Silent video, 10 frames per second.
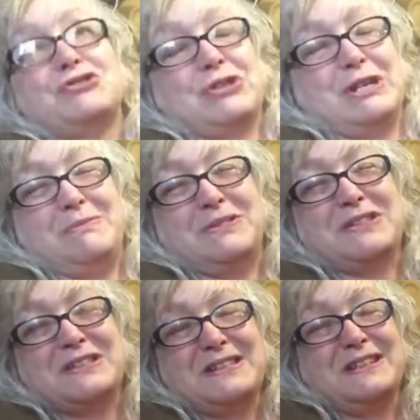
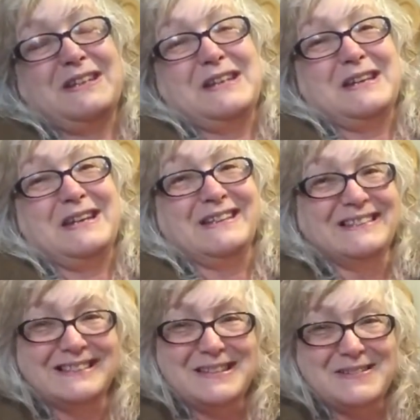dreams
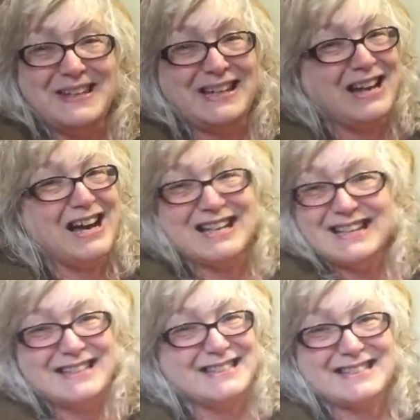
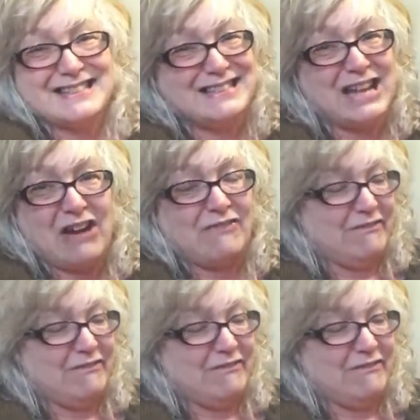because no.